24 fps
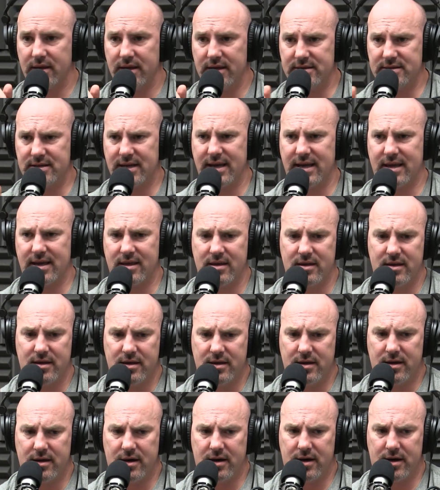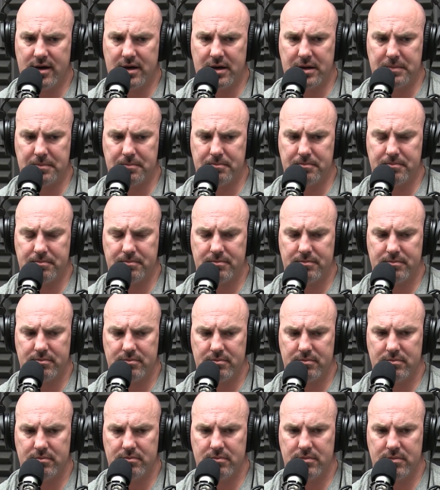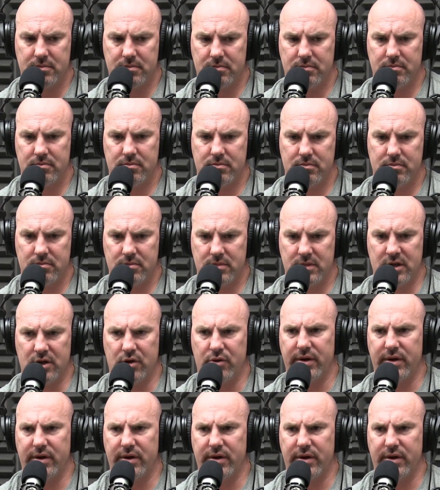He's like, um, you